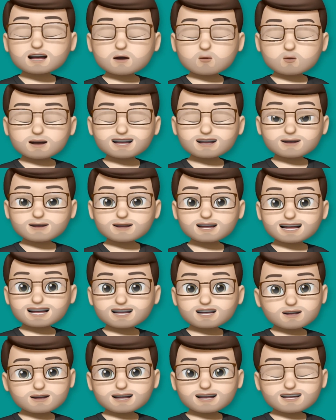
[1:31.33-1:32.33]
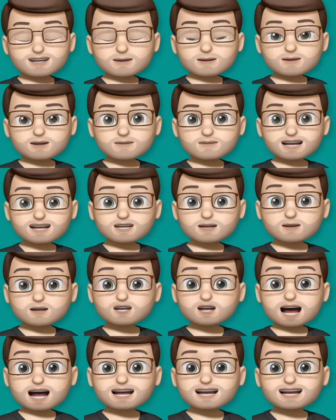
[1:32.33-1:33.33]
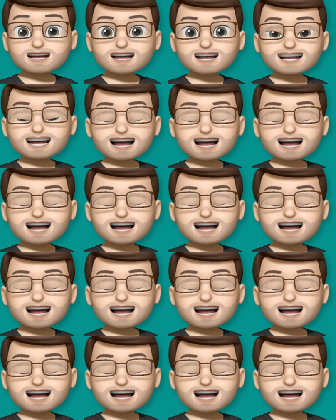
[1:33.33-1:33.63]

When you're finished, you can simply press on Done,